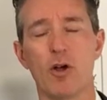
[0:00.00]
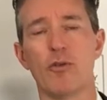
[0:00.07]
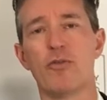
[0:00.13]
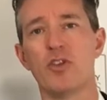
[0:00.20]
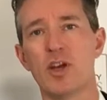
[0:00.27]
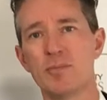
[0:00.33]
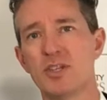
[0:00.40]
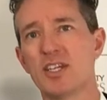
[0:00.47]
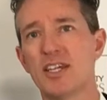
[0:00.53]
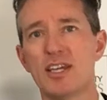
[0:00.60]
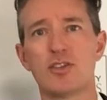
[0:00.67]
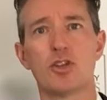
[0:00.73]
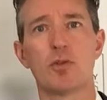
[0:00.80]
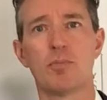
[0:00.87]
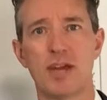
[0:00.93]
or for them to
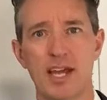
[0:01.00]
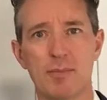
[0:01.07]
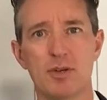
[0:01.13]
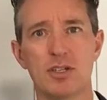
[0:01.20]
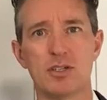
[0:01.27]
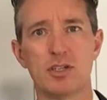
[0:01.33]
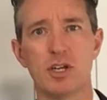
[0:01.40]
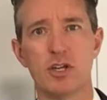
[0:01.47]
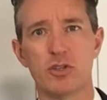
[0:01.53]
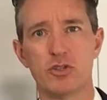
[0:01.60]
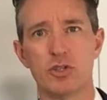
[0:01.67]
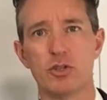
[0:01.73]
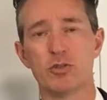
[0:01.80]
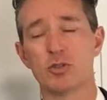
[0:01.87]
get their payment to you.